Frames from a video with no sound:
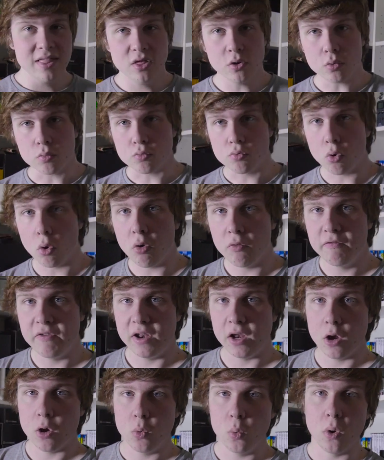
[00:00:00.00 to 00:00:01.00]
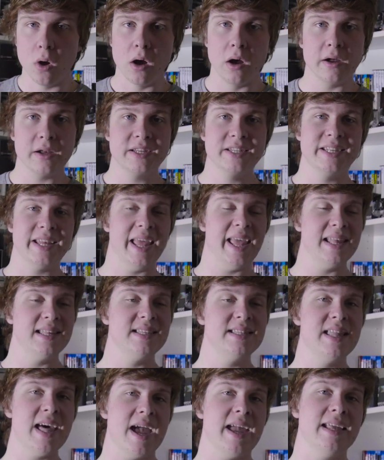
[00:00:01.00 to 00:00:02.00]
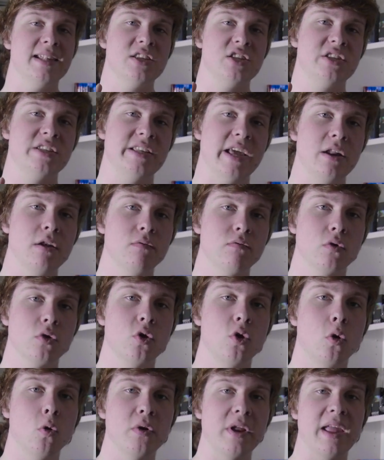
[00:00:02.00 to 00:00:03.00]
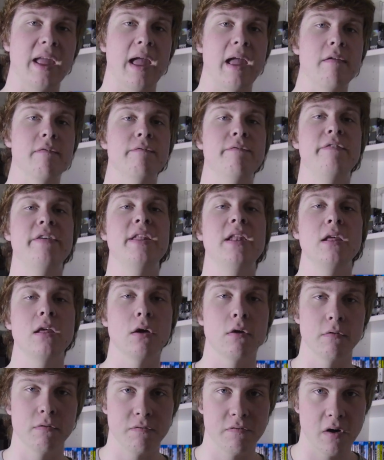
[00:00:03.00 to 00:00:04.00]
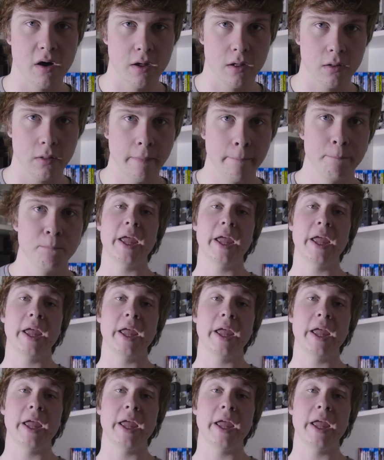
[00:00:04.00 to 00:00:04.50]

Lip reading: that raw video works is that instead of recording a video file,